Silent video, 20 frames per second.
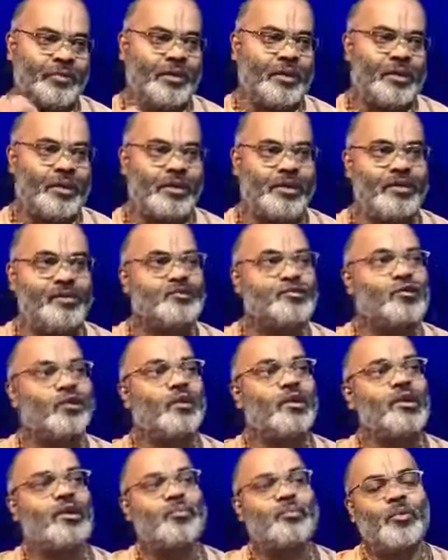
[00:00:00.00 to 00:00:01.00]
it is
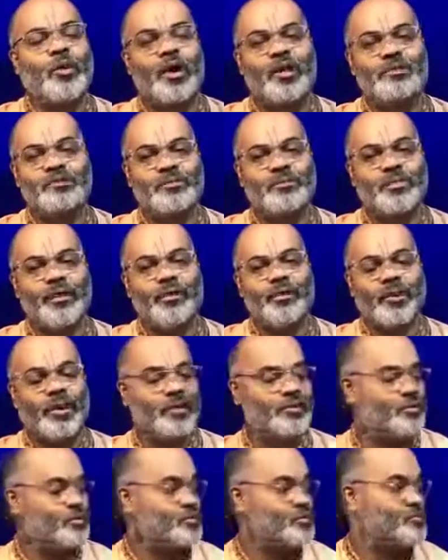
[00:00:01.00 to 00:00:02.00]
only possible
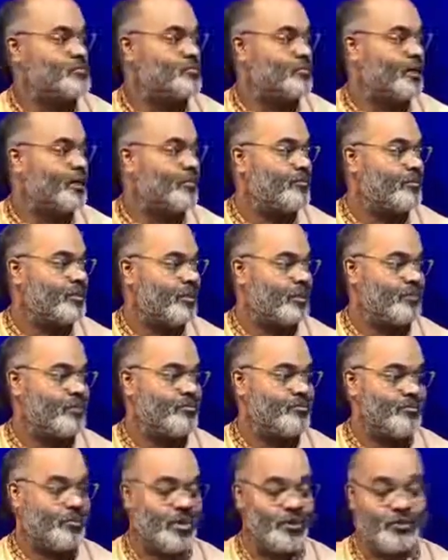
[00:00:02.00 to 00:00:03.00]
by those people,
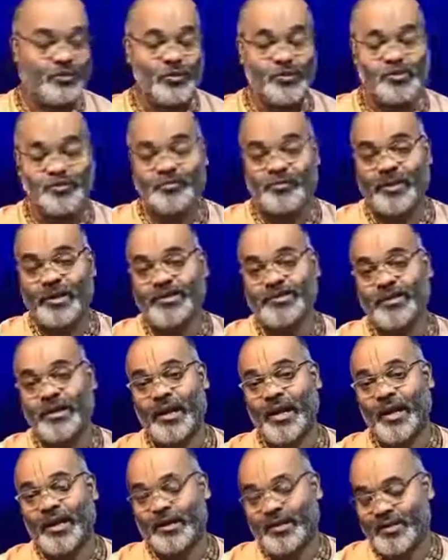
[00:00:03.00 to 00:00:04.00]
by those
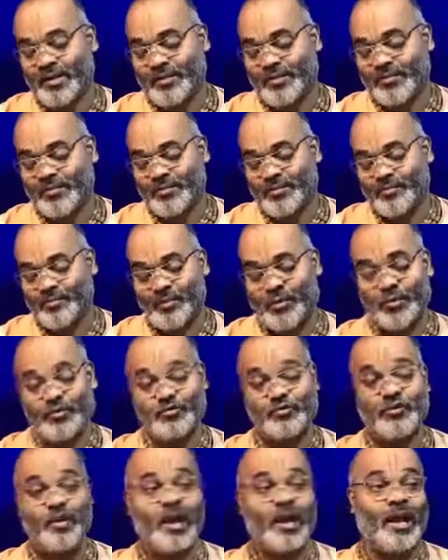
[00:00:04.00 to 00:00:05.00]
personalities, those
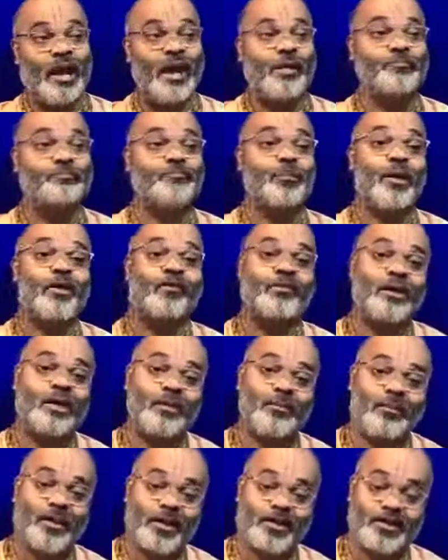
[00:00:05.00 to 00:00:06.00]
who are
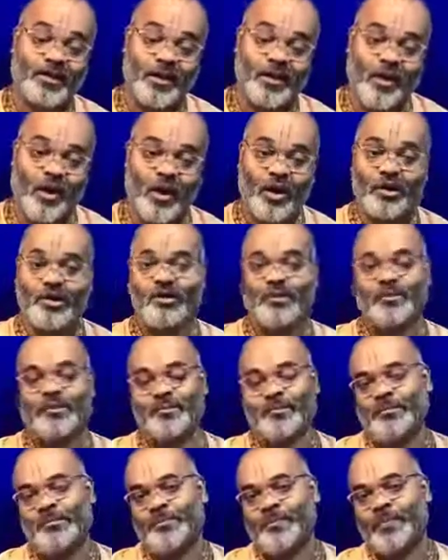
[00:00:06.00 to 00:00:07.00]
empowered by the Lord,
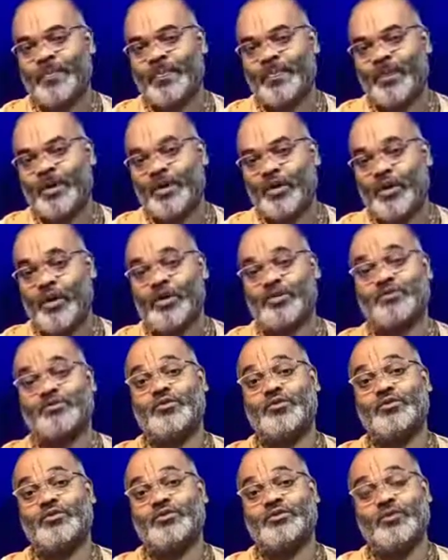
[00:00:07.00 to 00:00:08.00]
or
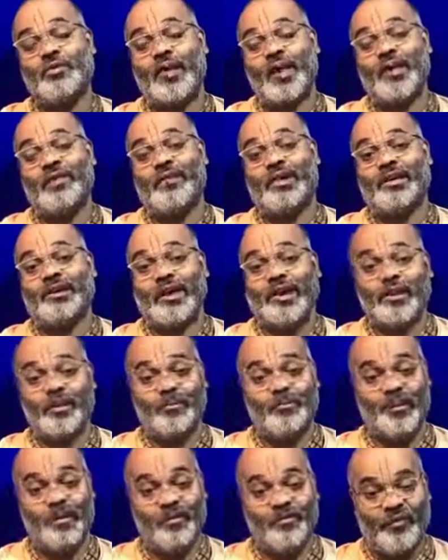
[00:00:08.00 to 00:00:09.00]
those who have
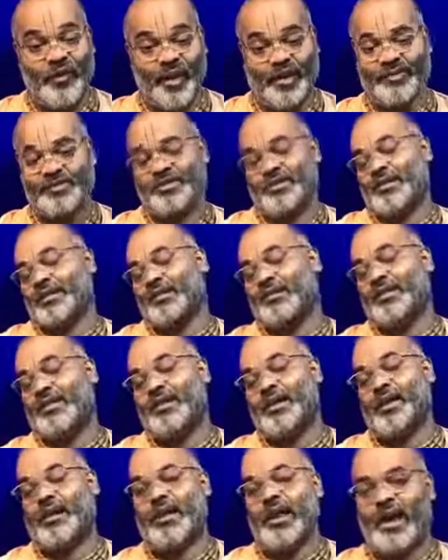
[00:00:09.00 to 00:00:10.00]
attained perfection in
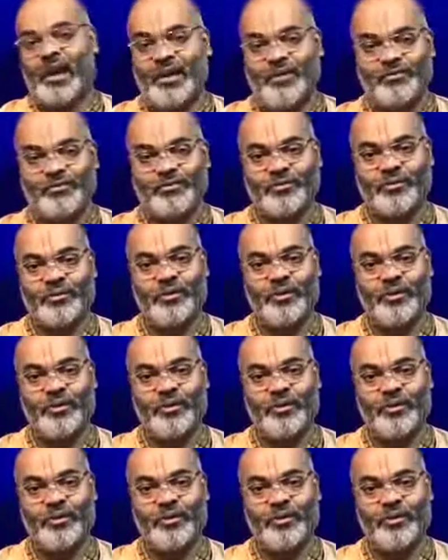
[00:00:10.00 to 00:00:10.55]
their life,